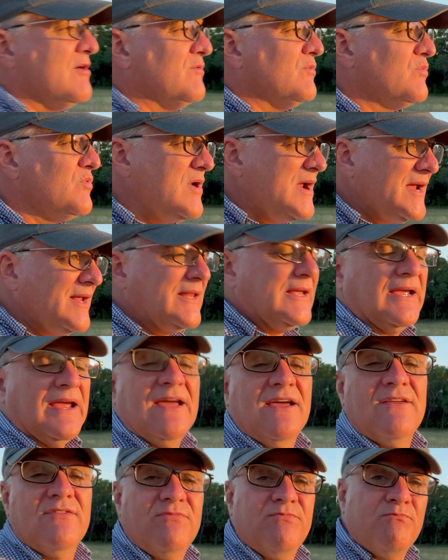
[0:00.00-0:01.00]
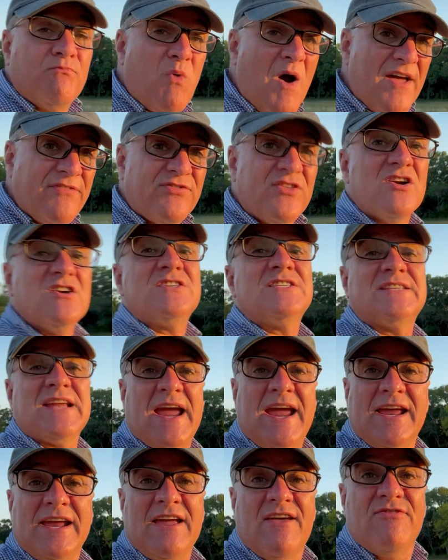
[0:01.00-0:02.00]
Really, what they're
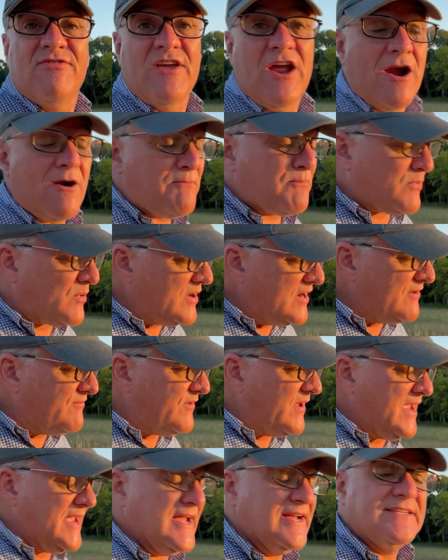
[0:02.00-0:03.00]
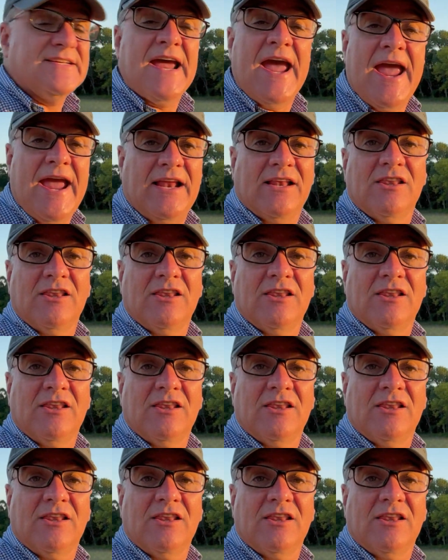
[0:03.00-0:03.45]
saying in their brief is, hey,